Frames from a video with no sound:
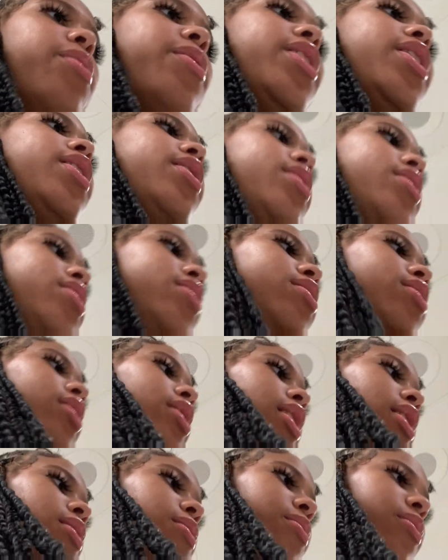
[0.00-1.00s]
wear the
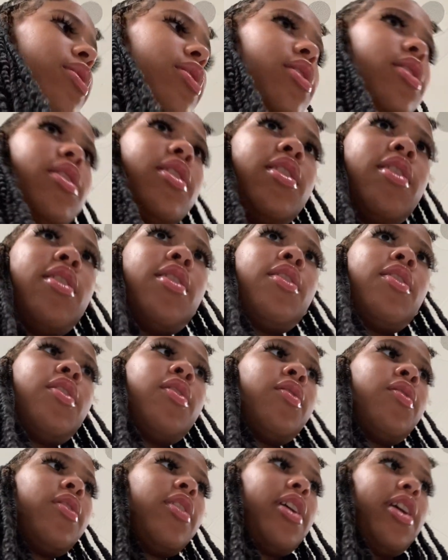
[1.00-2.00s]
long one. This one.
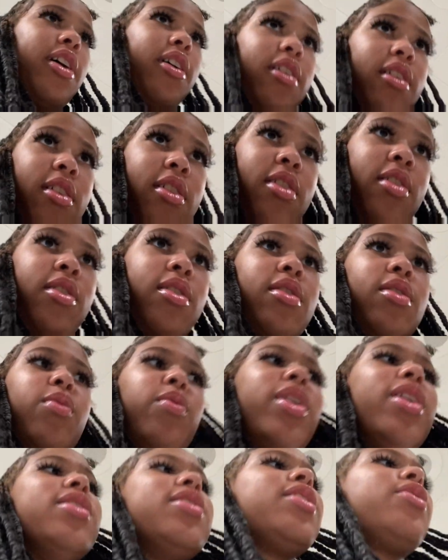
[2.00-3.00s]
Yeah. Thank you.
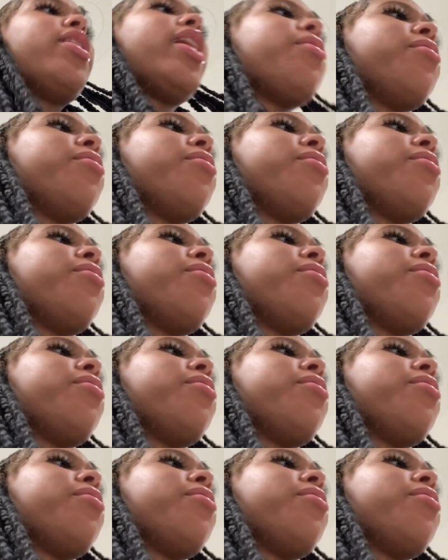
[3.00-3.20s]
Well, the gray